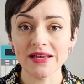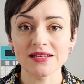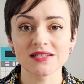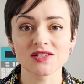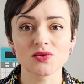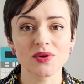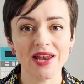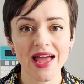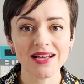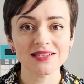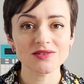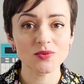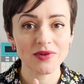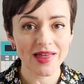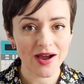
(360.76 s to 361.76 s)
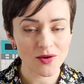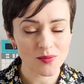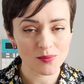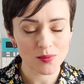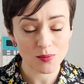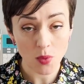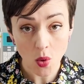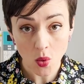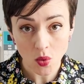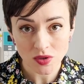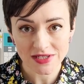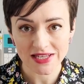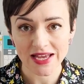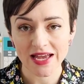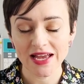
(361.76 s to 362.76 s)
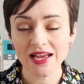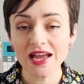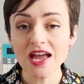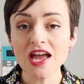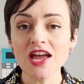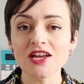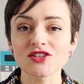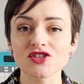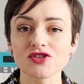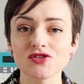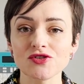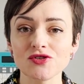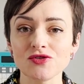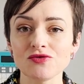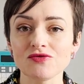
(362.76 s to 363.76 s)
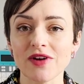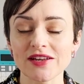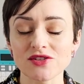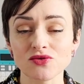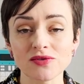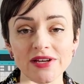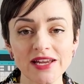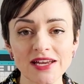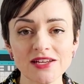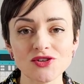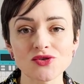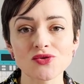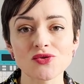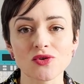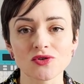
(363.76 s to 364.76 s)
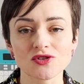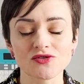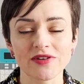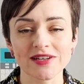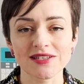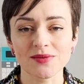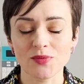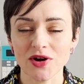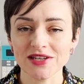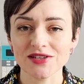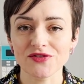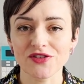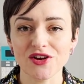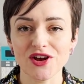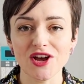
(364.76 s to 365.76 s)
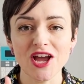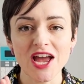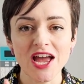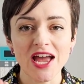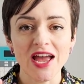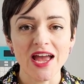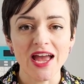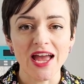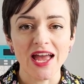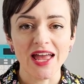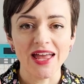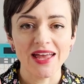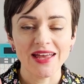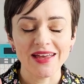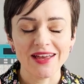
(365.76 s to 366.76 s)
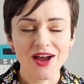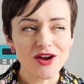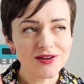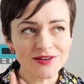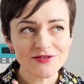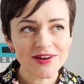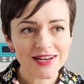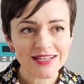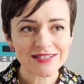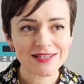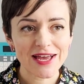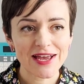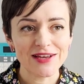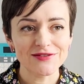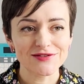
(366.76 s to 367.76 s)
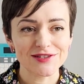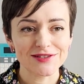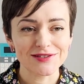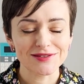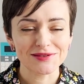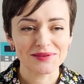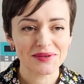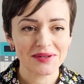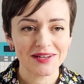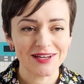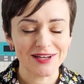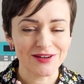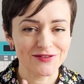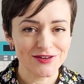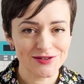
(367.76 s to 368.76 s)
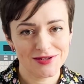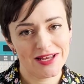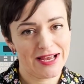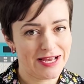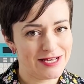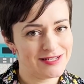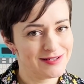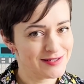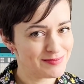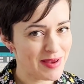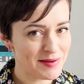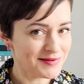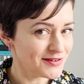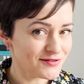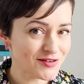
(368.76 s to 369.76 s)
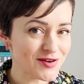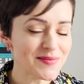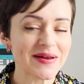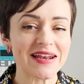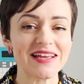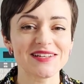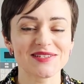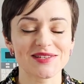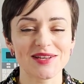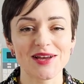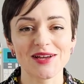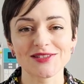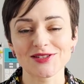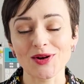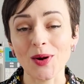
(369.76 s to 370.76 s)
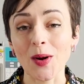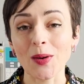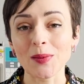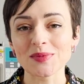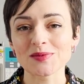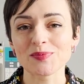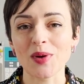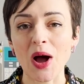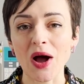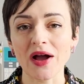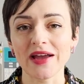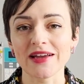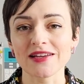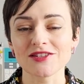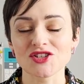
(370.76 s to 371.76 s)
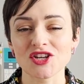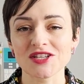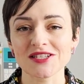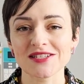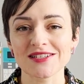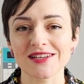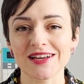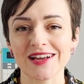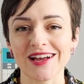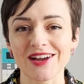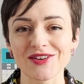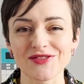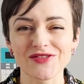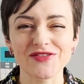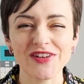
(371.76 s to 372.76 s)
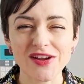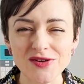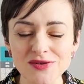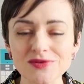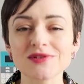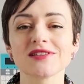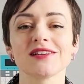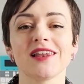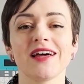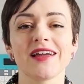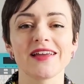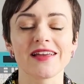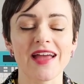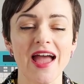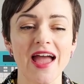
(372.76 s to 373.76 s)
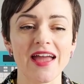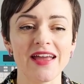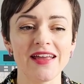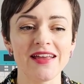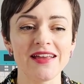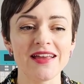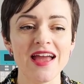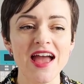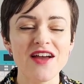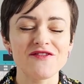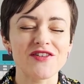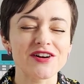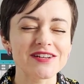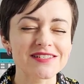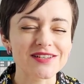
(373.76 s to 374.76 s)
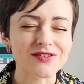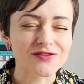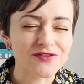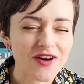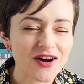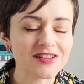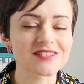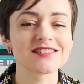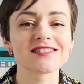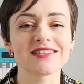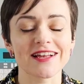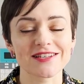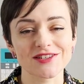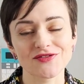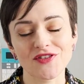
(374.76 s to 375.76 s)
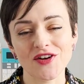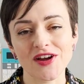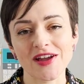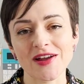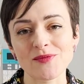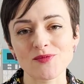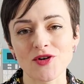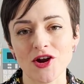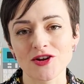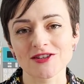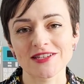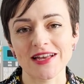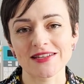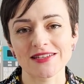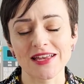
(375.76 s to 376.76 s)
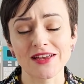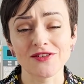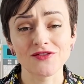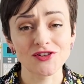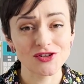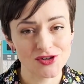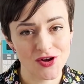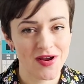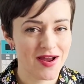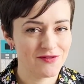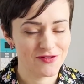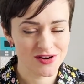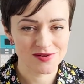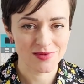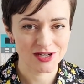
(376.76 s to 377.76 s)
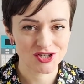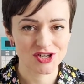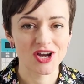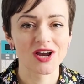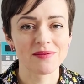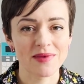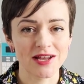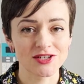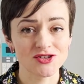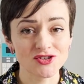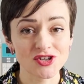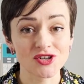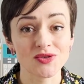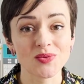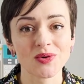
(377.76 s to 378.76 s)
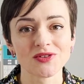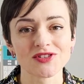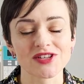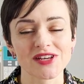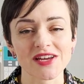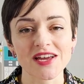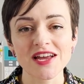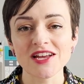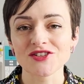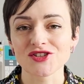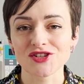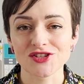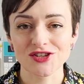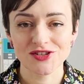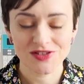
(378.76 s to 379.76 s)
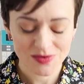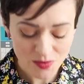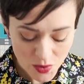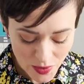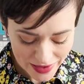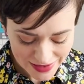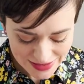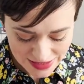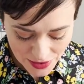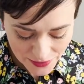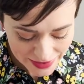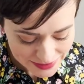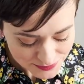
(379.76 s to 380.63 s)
to the next without pausing to raise your needle or to raise the presser foot. It only really saves a few seconds, maybe a few minutes tops, but it just kind of feels like a very sort of fast and satisfying process if you don't have very much time and you do want to just do some quick sewing.